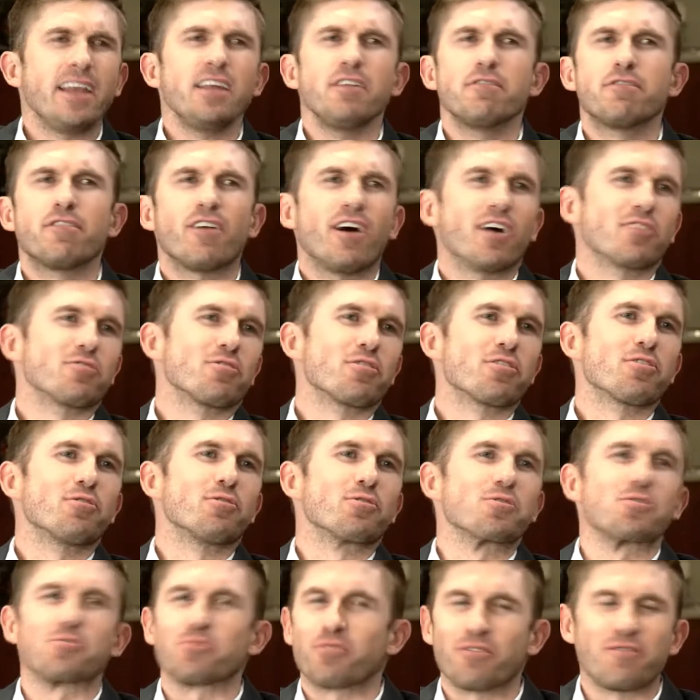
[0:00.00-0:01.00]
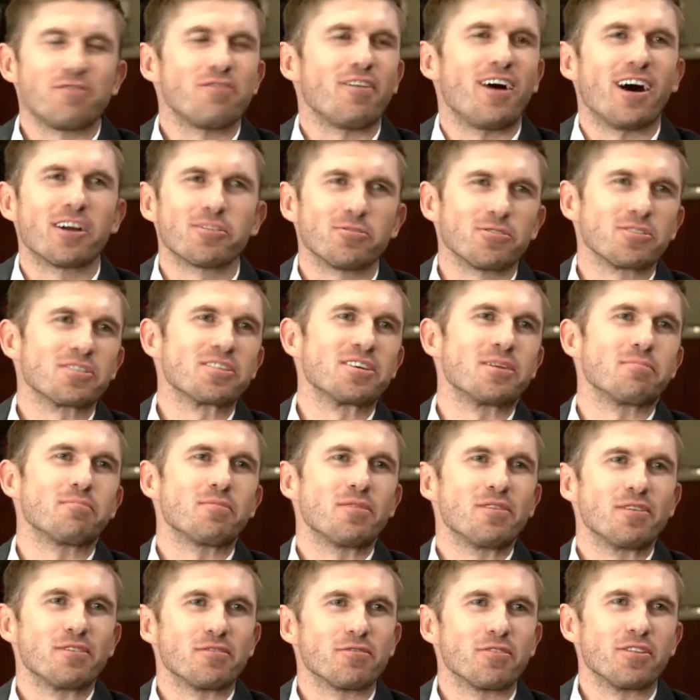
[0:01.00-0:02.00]
Any final thoughts or a final
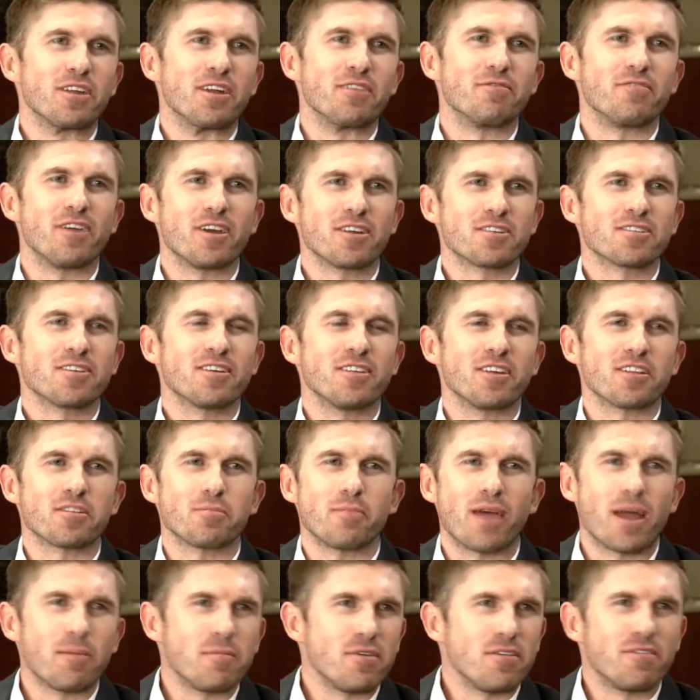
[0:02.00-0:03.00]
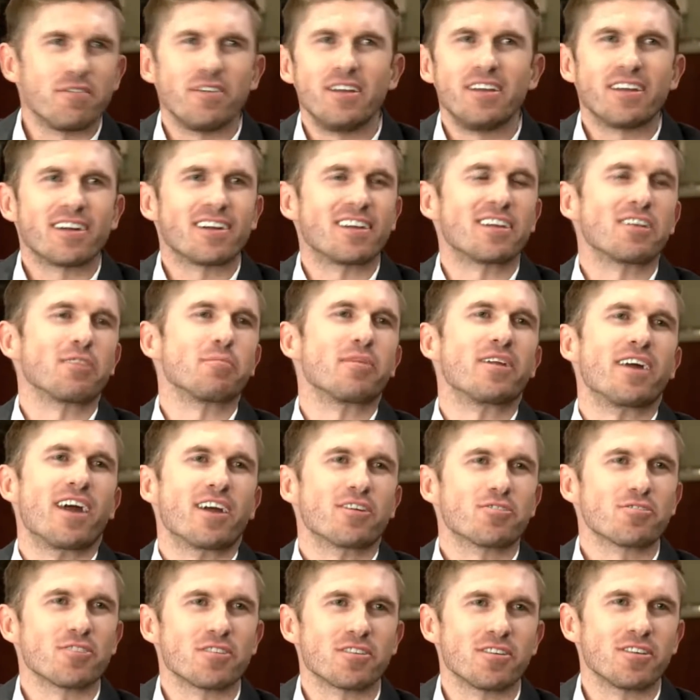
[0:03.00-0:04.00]
tip for the investor that's maybe feeling a little bit
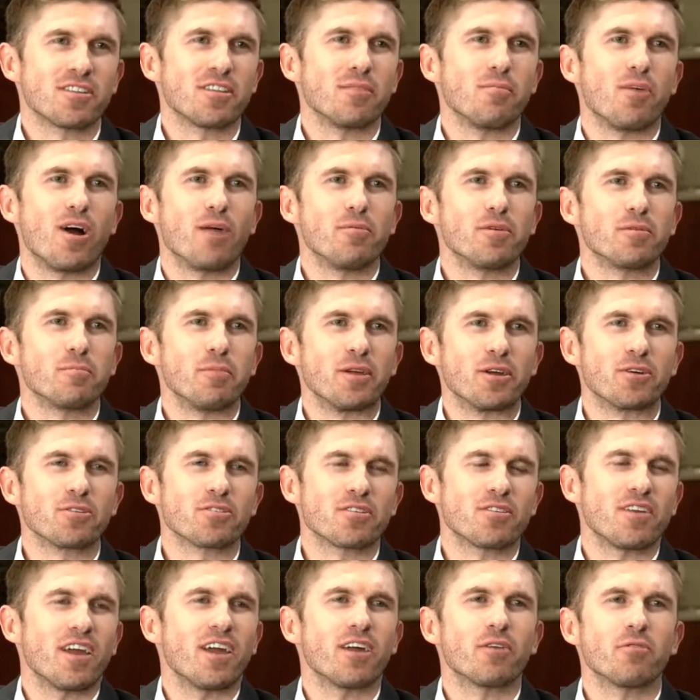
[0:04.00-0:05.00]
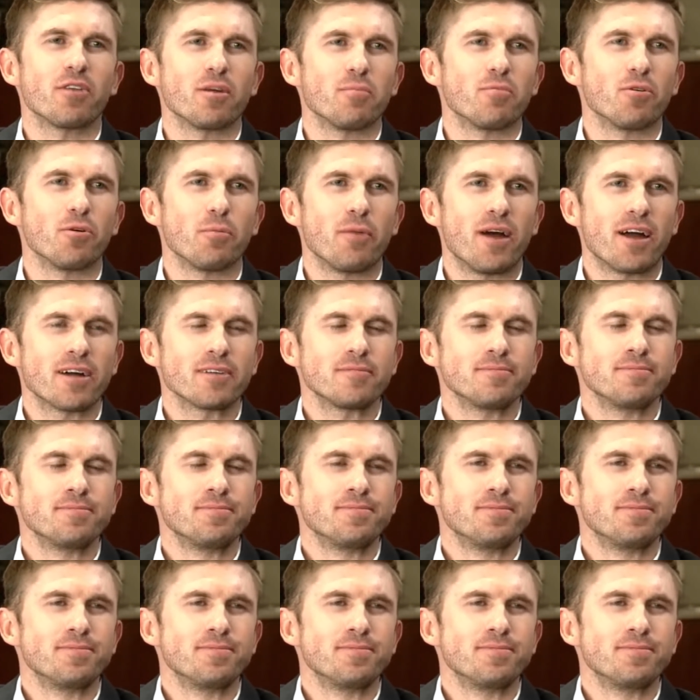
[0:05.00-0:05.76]
anxious at the moment because of the equity pullback?